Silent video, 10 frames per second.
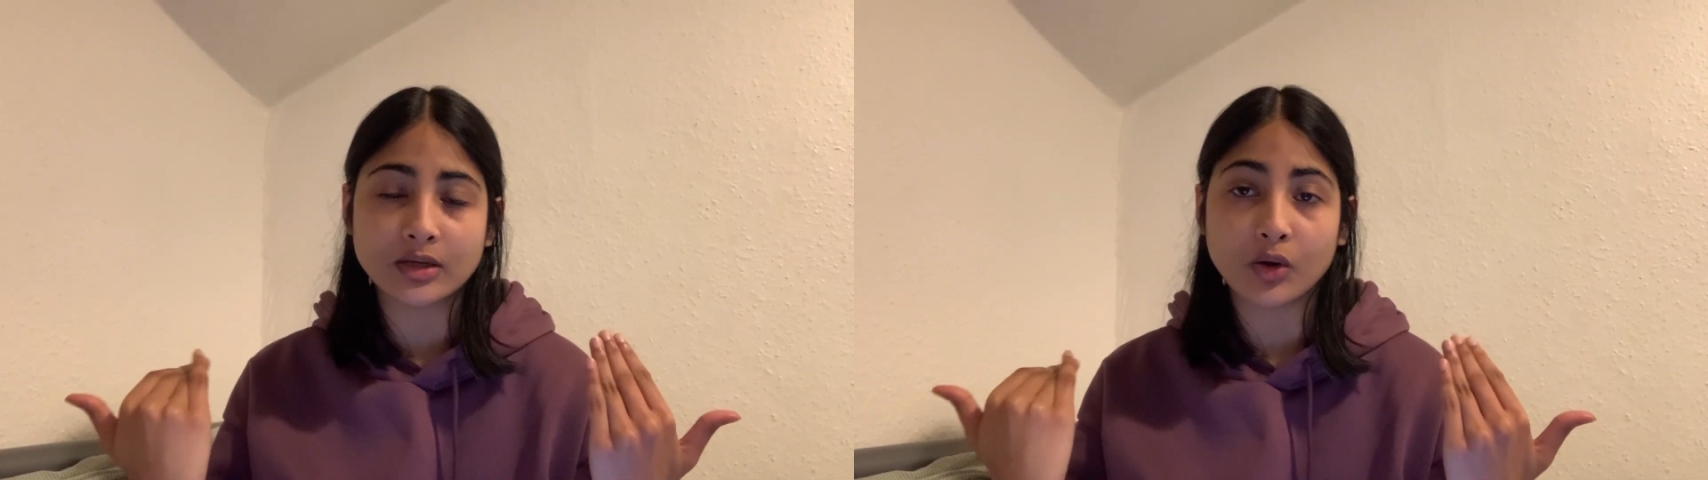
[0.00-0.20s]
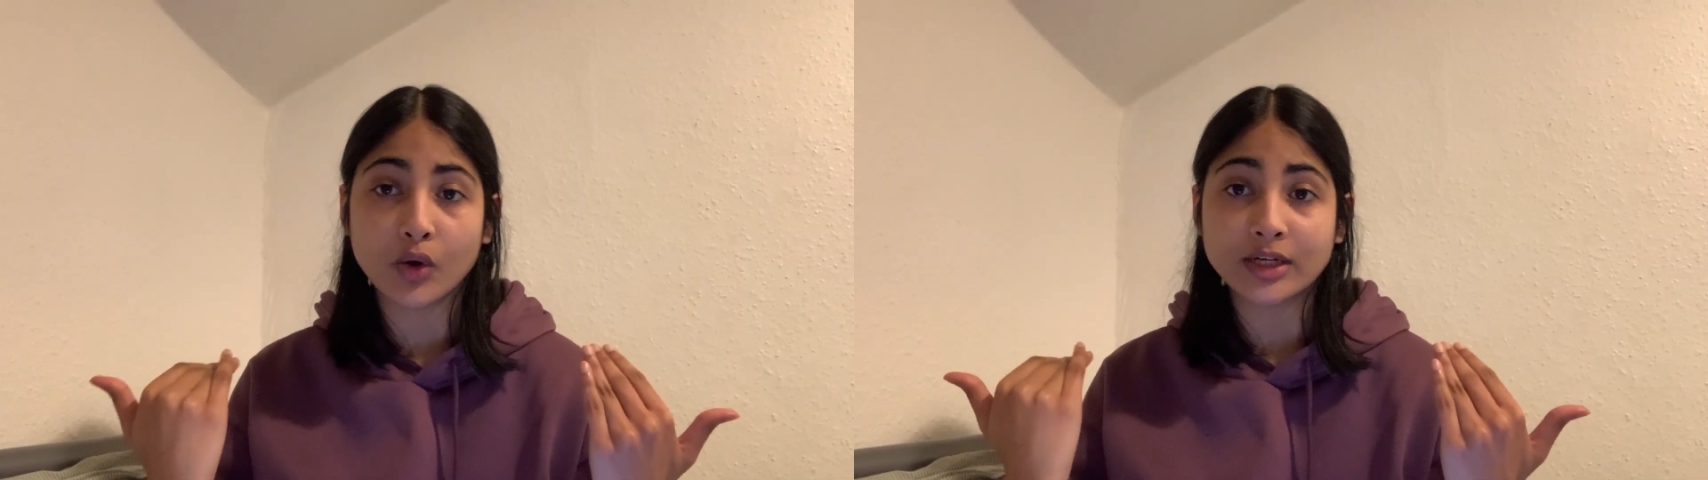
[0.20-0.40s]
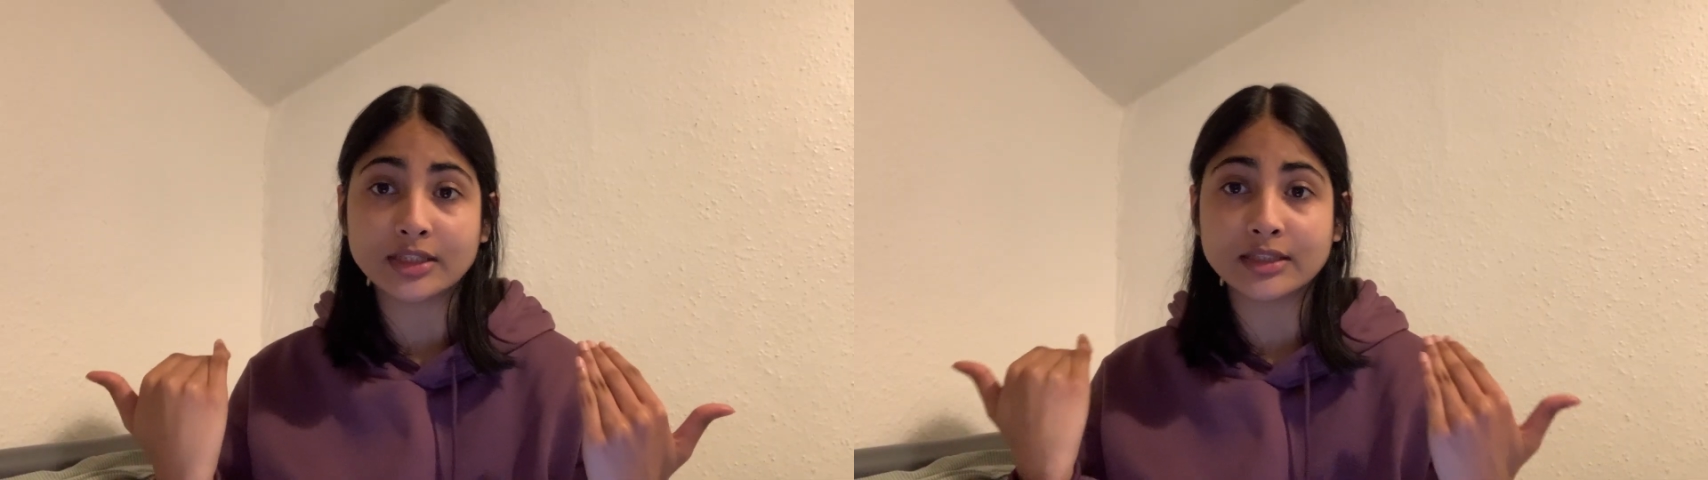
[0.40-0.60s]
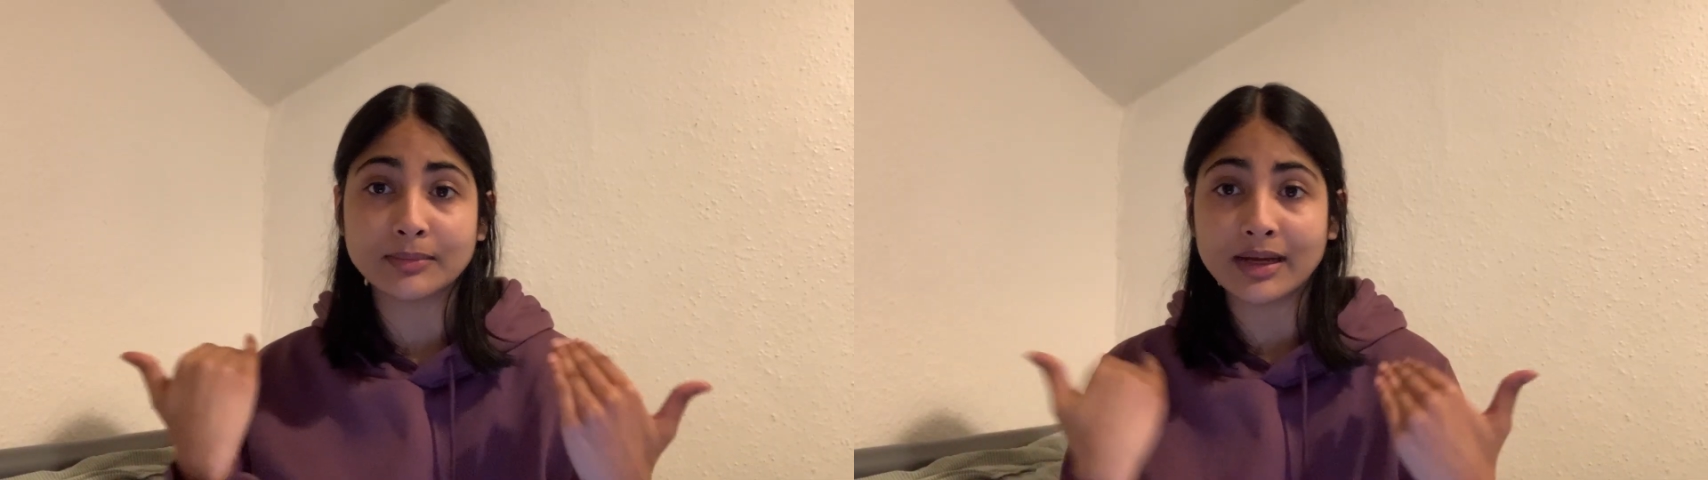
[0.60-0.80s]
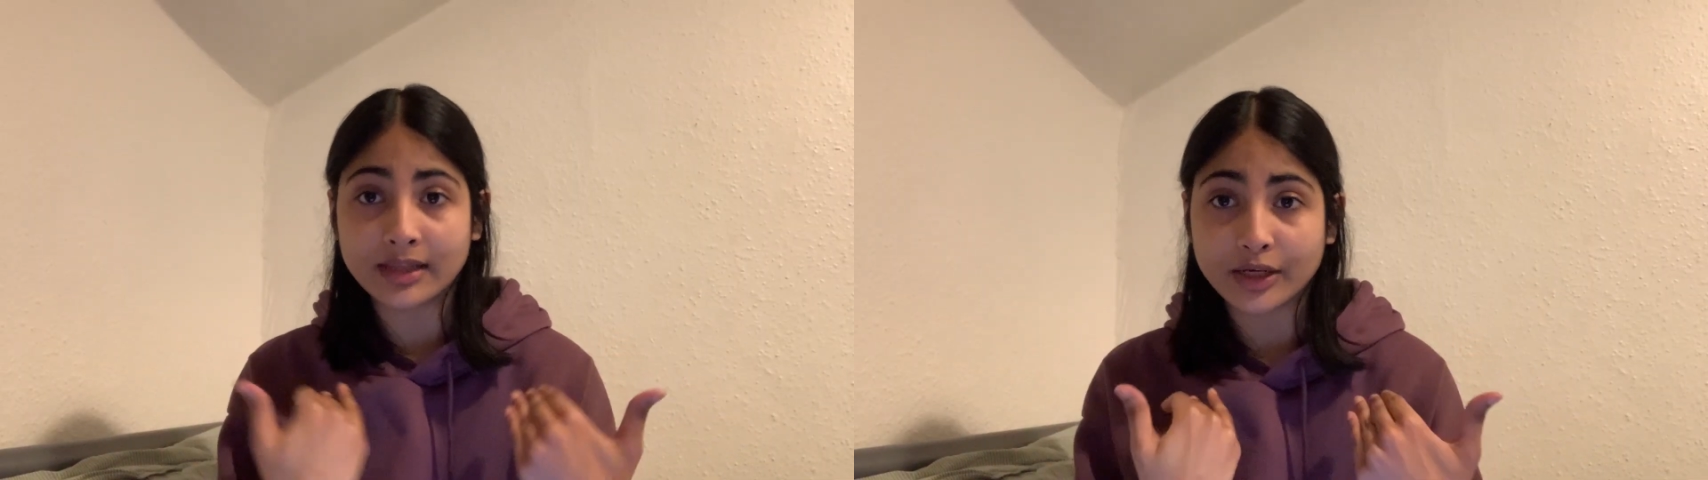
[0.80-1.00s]
according to
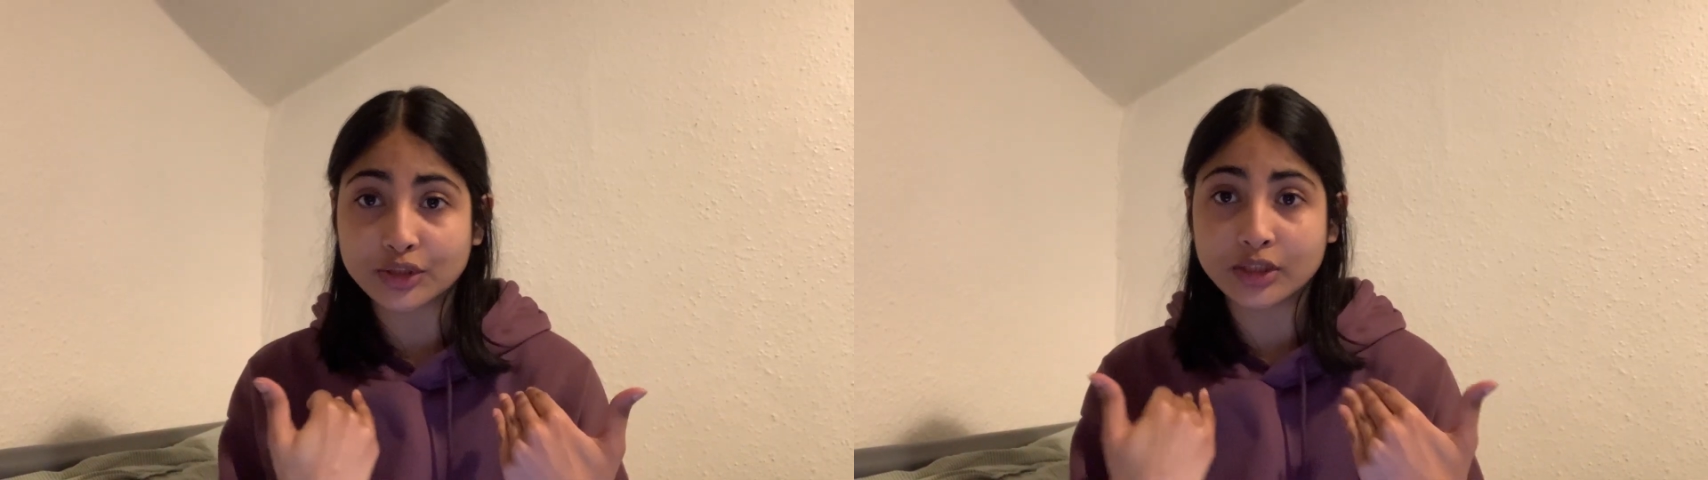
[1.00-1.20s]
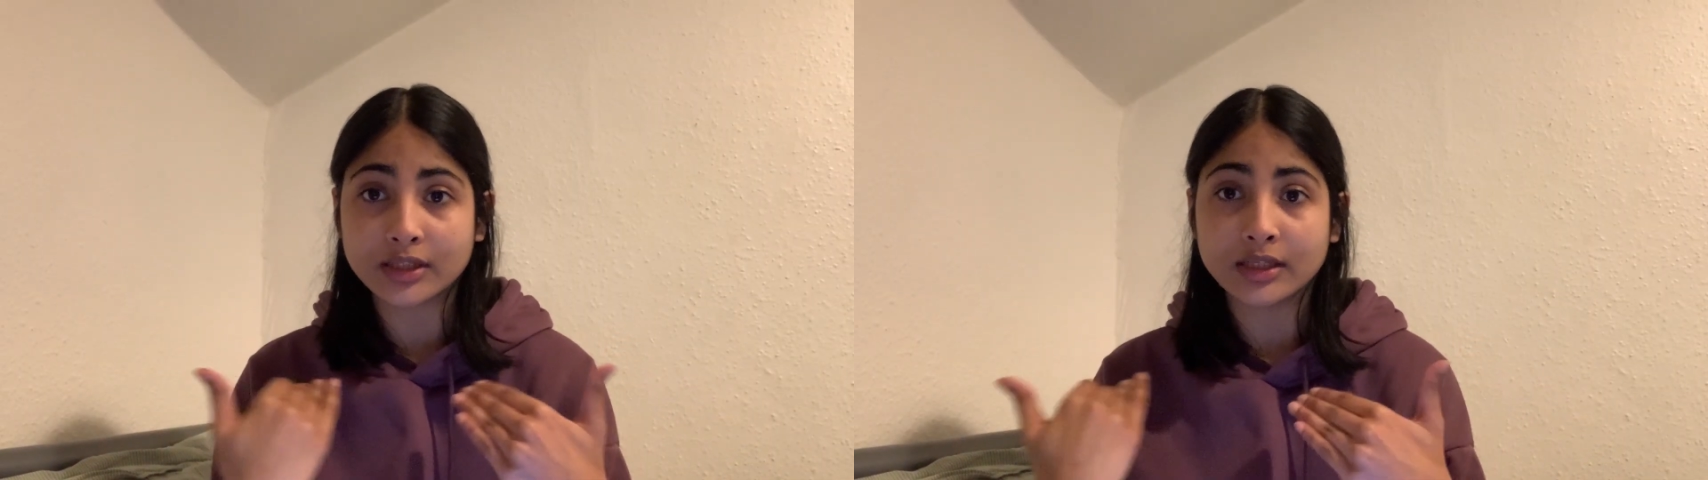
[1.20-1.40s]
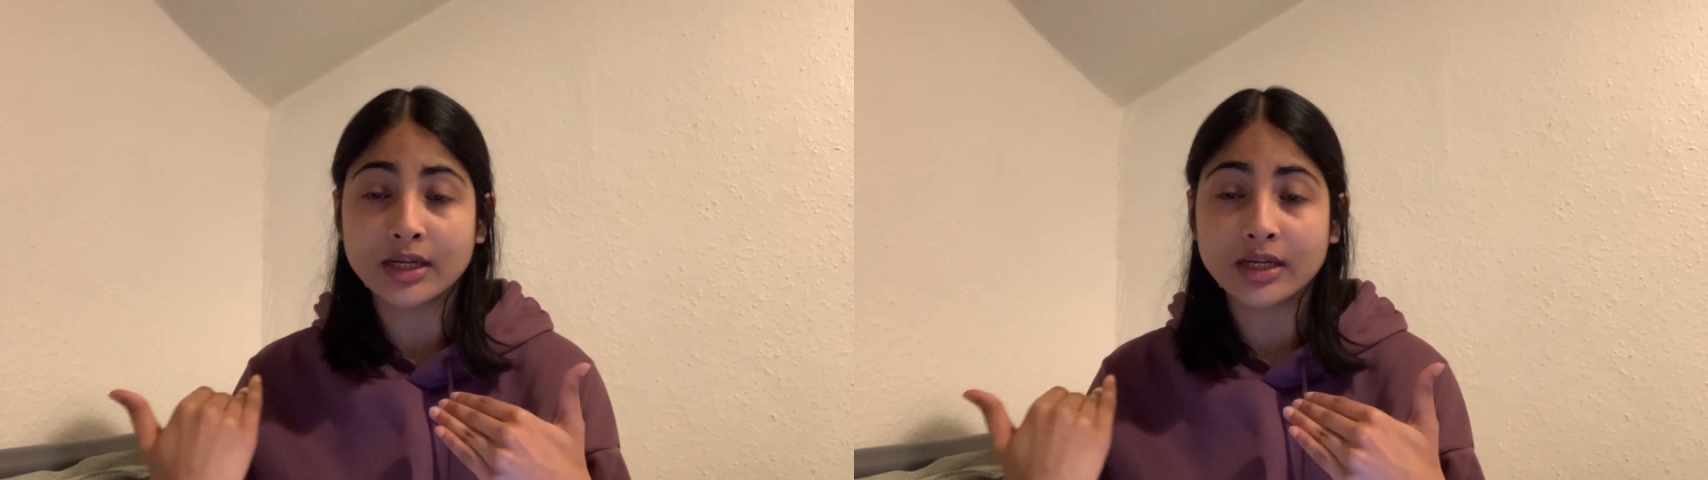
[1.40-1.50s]
my lecture